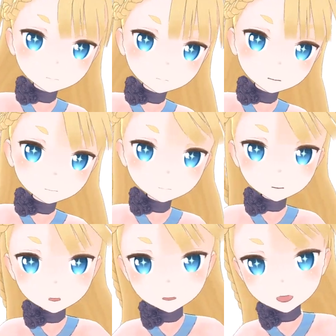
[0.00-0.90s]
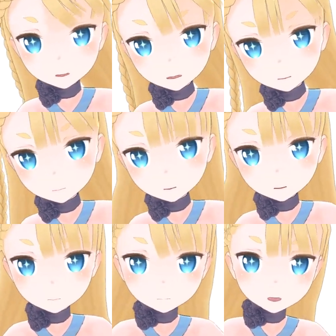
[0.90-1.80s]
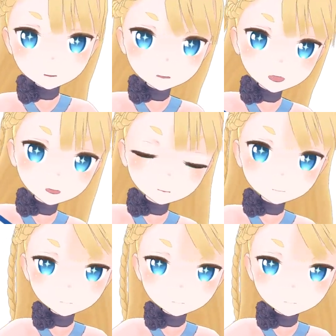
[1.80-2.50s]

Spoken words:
And if you like it, please thumbs up.